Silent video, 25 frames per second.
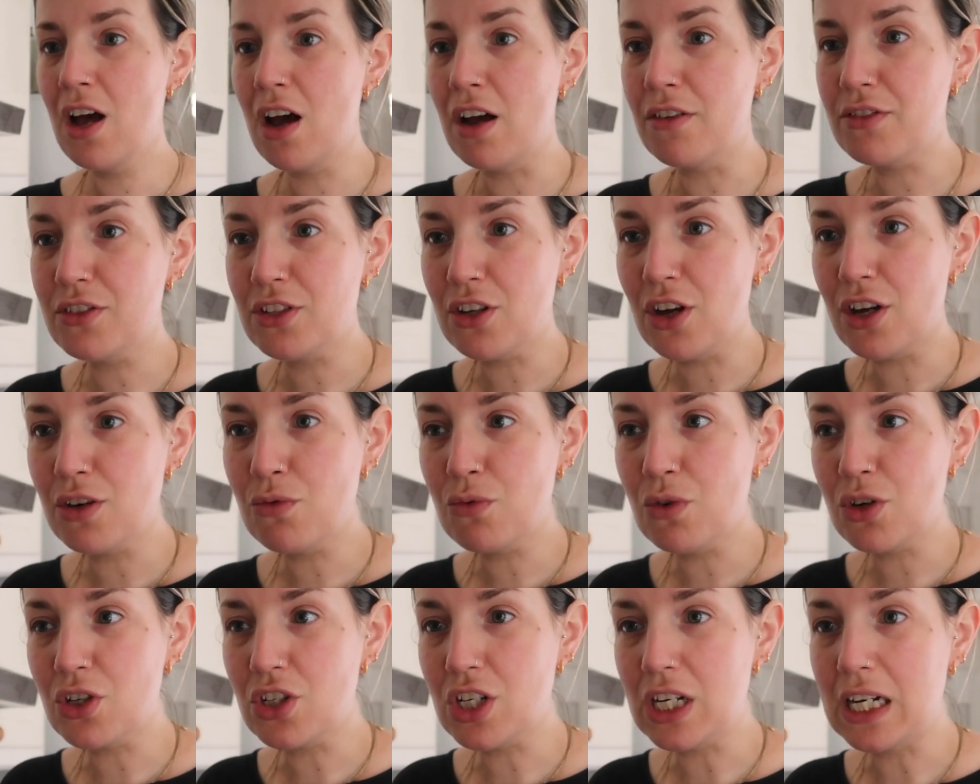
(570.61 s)
I've started
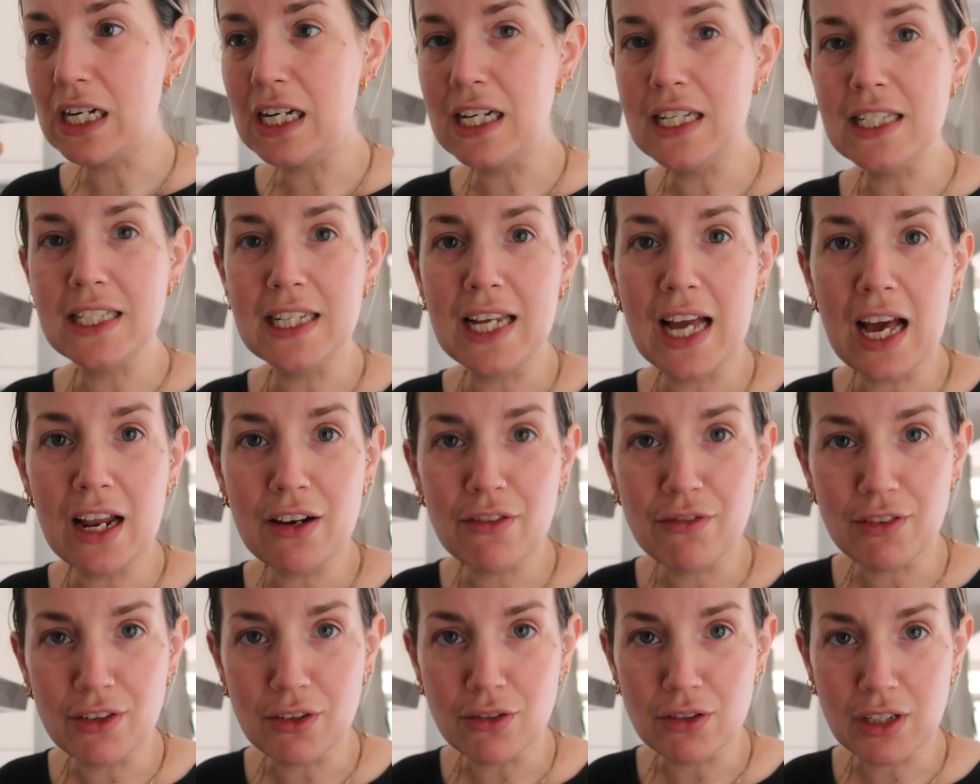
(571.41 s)
watching Lizzie
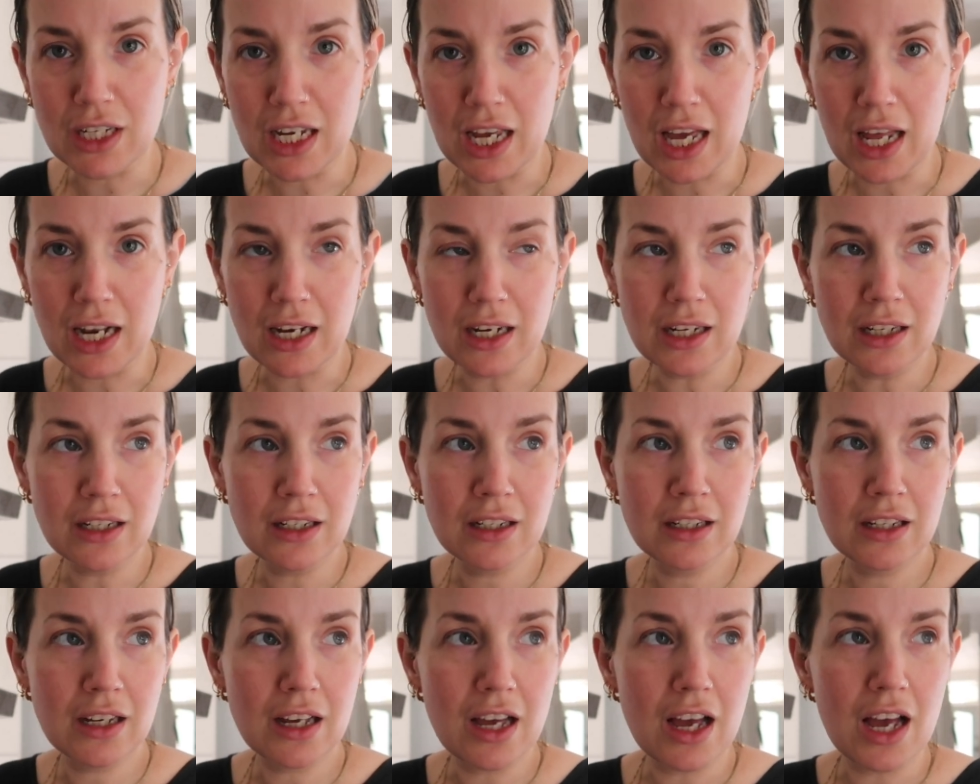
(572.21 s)
Hadfield again.
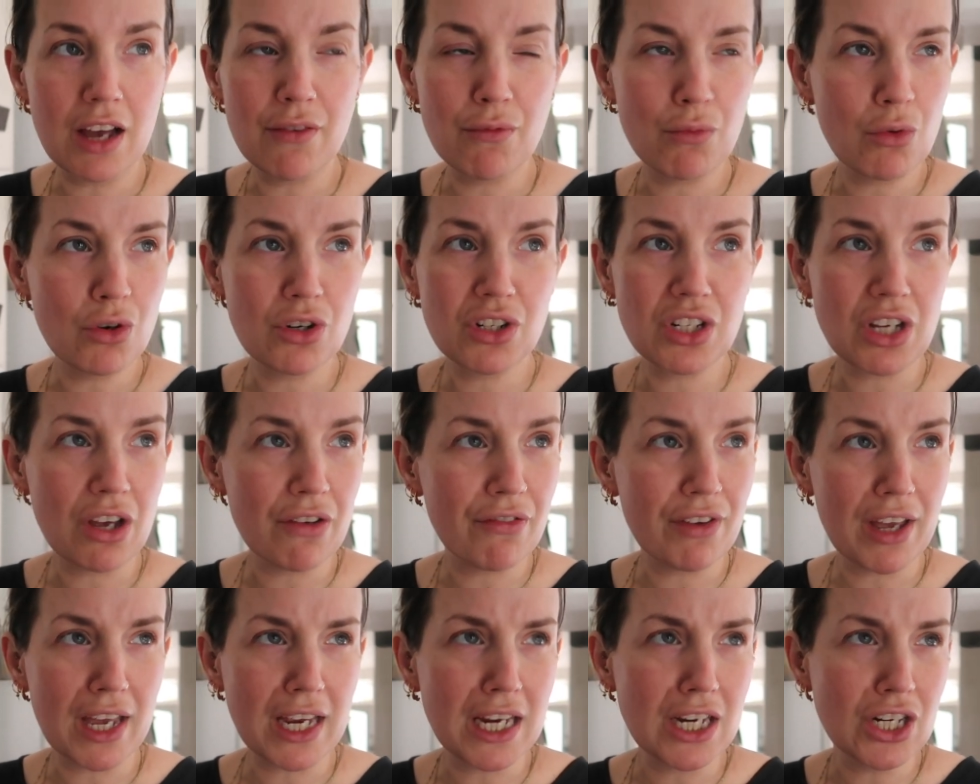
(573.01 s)
I haven't watched her
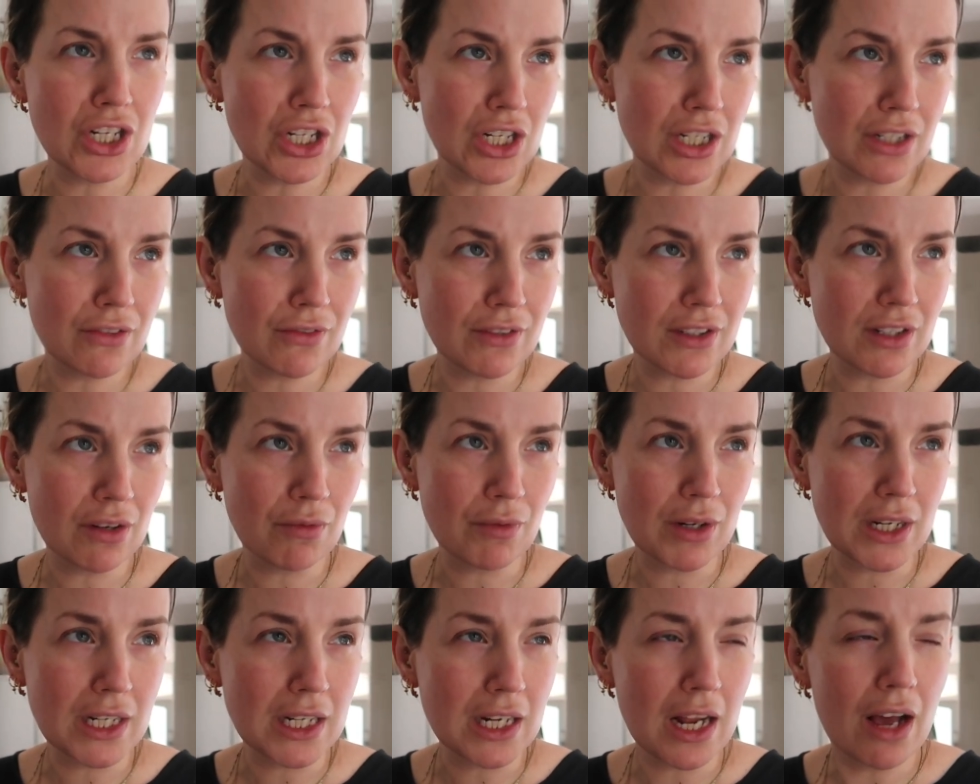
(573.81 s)
for ages for
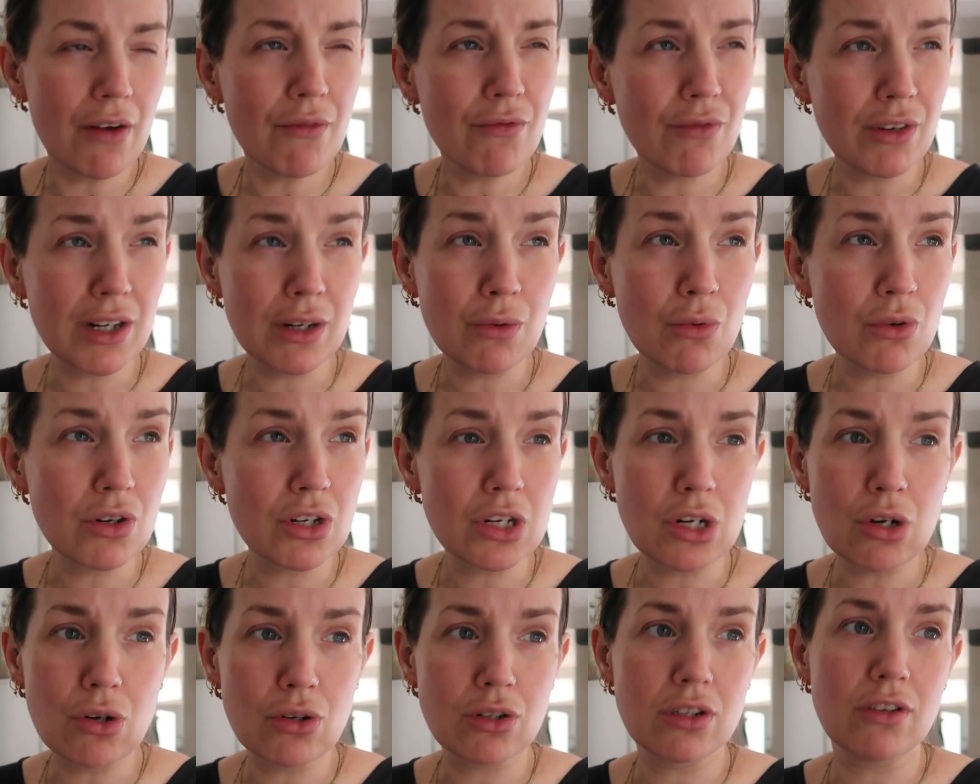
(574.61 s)
some reason. I haven't really
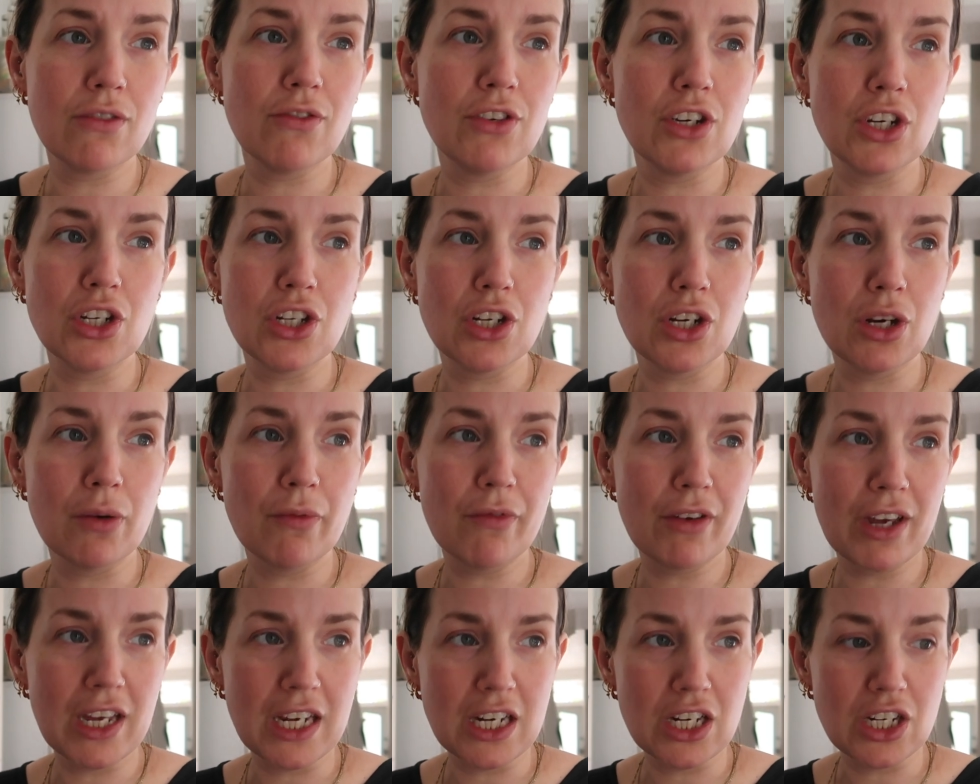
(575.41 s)
watched lots of YouTube
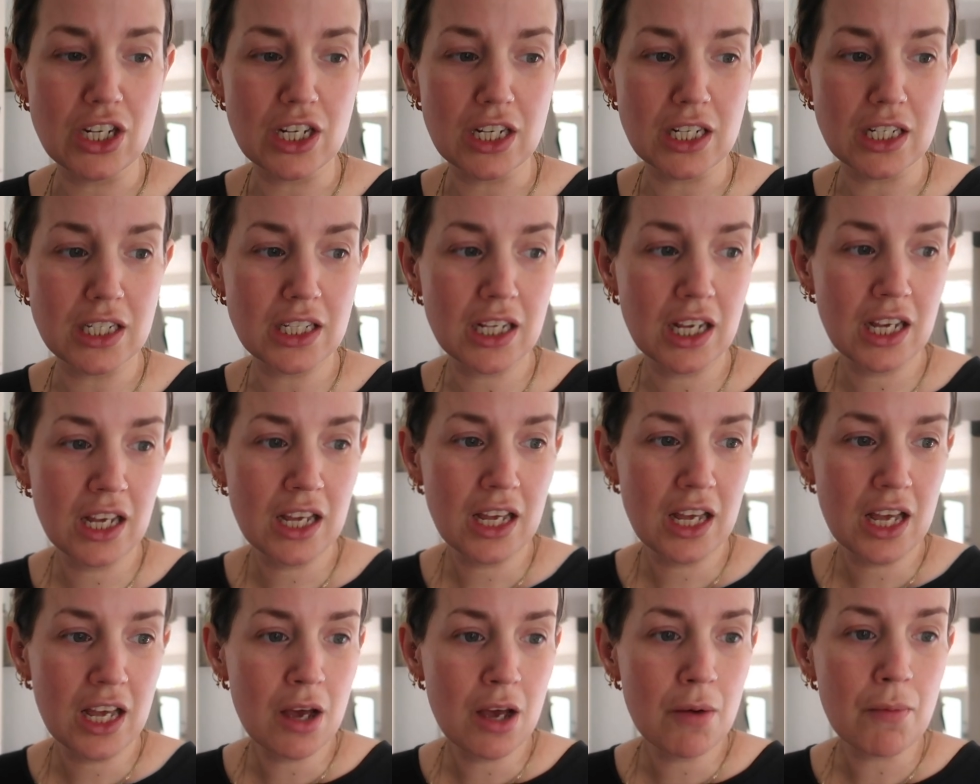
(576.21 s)
for ages,
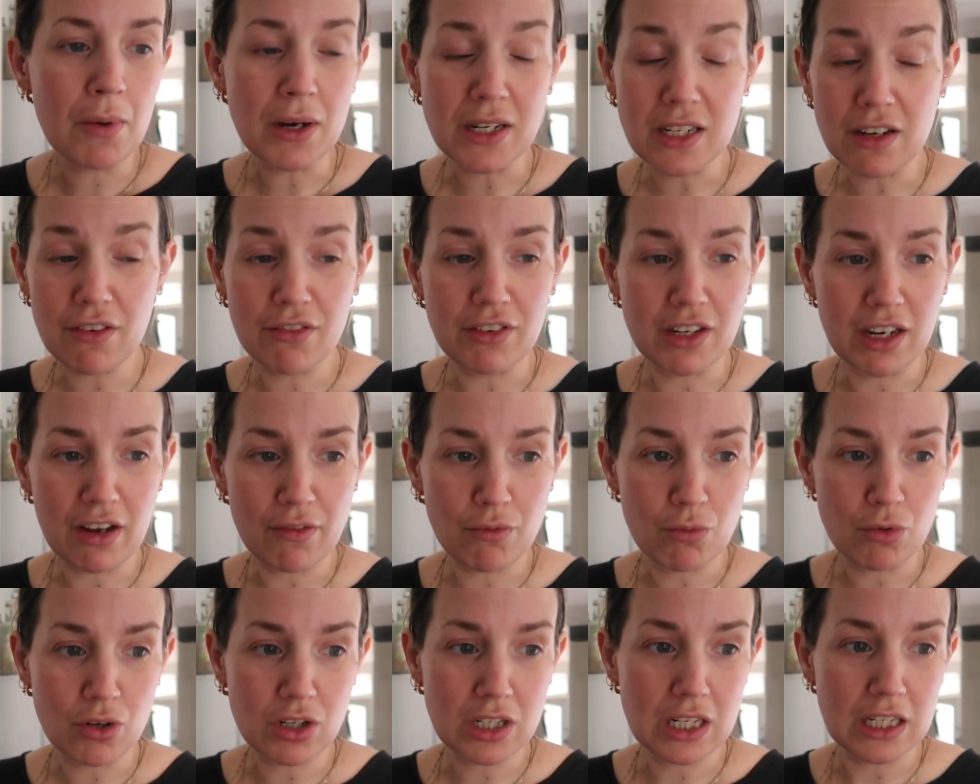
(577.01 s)
but I definitely
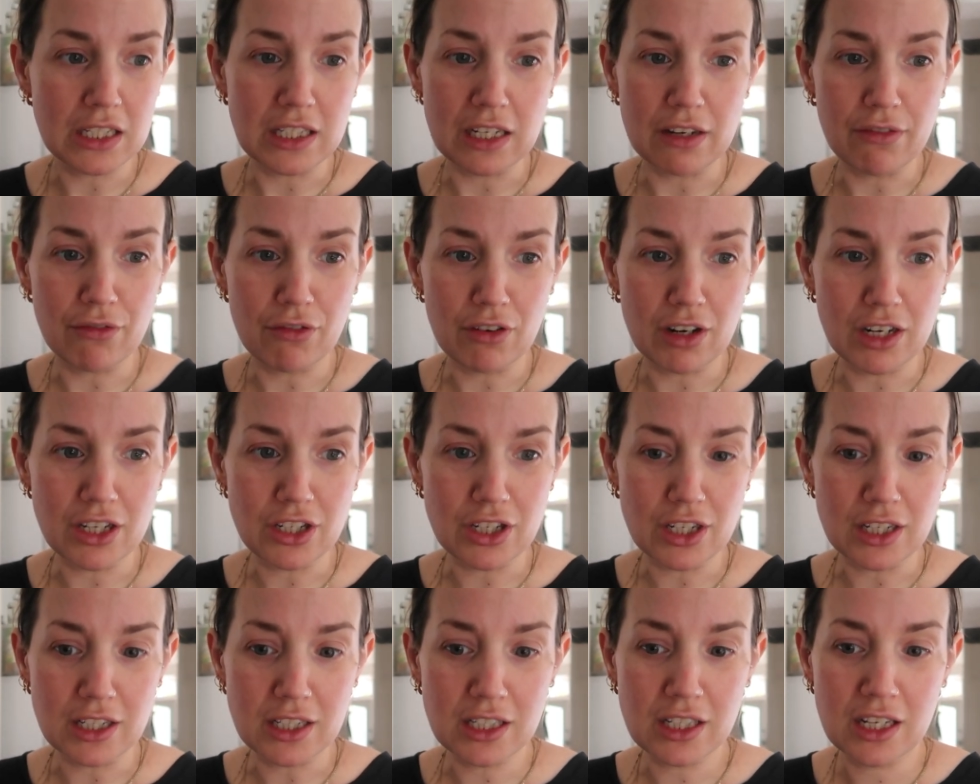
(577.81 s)
haven't watched Lizzie for
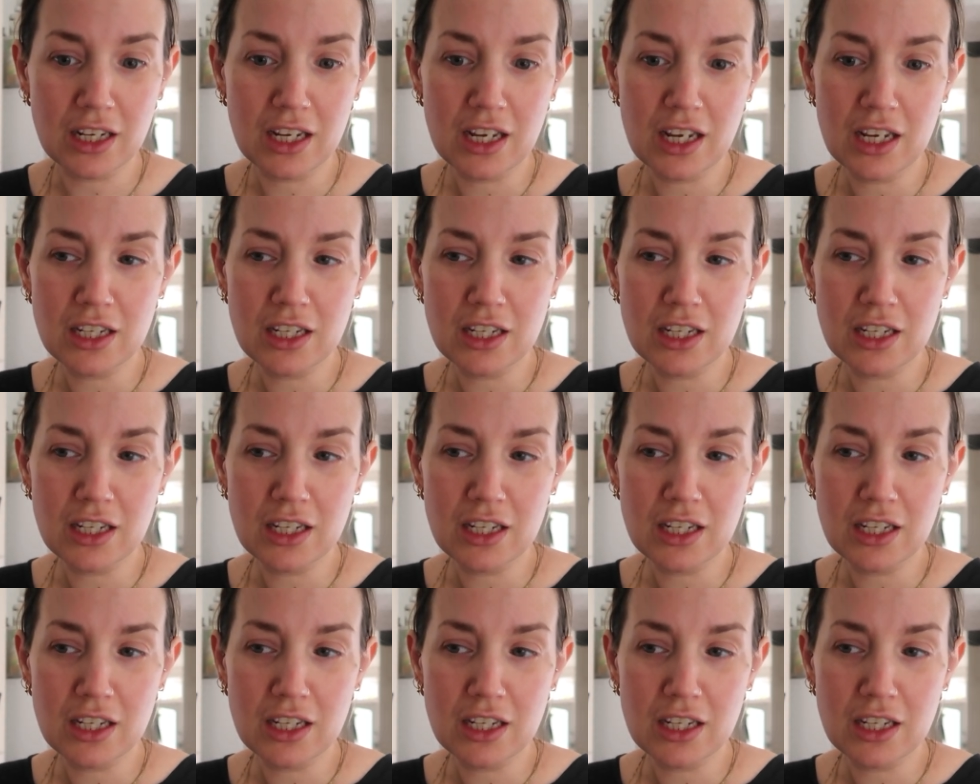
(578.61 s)
ages.